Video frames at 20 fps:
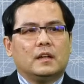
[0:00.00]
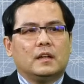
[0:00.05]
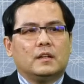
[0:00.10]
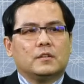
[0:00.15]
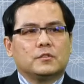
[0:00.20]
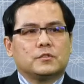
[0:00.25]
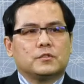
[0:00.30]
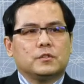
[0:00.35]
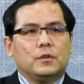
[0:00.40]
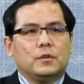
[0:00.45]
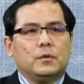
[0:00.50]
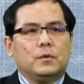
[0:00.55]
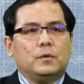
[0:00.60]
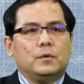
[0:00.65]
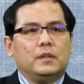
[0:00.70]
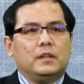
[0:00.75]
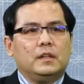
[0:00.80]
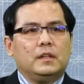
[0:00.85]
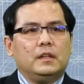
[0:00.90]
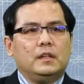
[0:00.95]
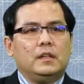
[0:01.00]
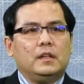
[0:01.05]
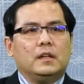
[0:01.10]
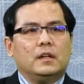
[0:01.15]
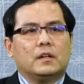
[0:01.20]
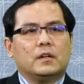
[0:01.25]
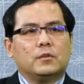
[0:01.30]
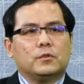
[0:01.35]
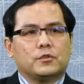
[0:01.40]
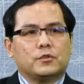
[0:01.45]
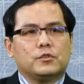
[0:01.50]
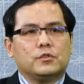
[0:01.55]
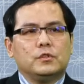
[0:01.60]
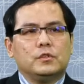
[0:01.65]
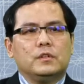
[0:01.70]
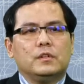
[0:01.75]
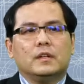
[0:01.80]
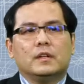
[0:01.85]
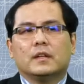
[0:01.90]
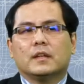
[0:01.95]
so he or
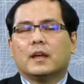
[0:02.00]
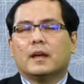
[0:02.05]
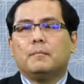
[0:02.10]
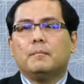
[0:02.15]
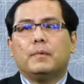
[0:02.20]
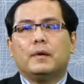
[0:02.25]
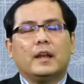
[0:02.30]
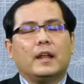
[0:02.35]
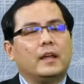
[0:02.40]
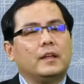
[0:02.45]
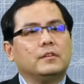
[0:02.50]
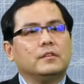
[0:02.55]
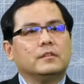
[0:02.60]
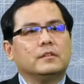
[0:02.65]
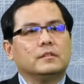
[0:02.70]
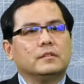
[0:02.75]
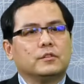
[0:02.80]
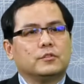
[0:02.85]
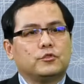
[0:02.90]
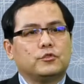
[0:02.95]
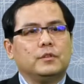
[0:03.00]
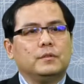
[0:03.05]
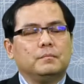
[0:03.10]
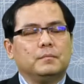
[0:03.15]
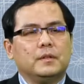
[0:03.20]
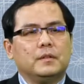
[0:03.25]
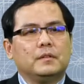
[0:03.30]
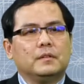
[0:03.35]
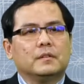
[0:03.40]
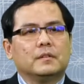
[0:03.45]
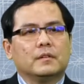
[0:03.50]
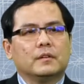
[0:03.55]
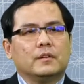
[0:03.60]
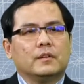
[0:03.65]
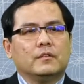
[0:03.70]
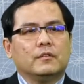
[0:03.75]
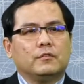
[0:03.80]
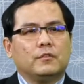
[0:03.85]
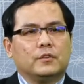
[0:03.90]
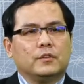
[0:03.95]
she can plan the treatment
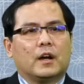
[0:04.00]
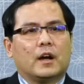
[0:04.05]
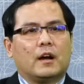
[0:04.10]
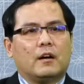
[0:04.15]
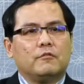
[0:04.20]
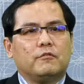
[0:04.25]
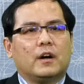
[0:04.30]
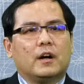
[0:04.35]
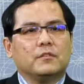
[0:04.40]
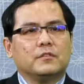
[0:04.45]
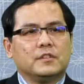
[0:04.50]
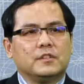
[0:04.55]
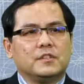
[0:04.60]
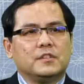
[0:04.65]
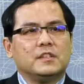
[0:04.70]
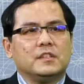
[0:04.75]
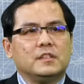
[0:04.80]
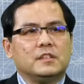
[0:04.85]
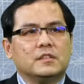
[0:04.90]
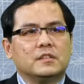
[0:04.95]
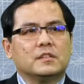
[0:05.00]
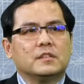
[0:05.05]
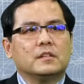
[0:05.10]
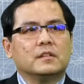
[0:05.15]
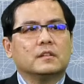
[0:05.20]
for your heart valve disease.